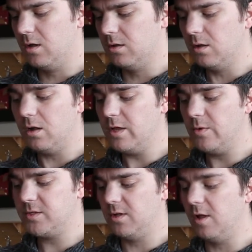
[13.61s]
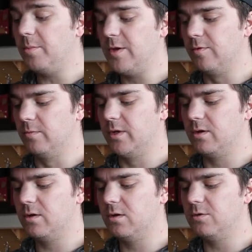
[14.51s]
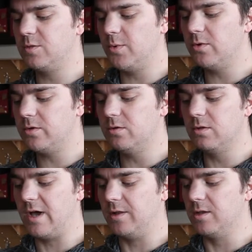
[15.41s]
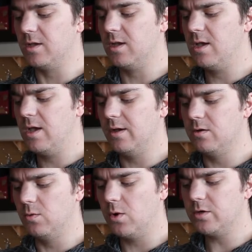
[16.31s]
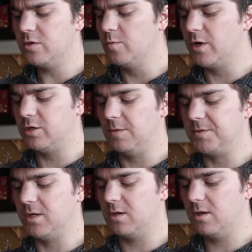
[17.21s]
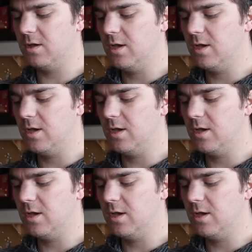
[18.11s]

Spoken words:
Loli was a lumpy woman who spoke too loudly and who wore too much lipstick.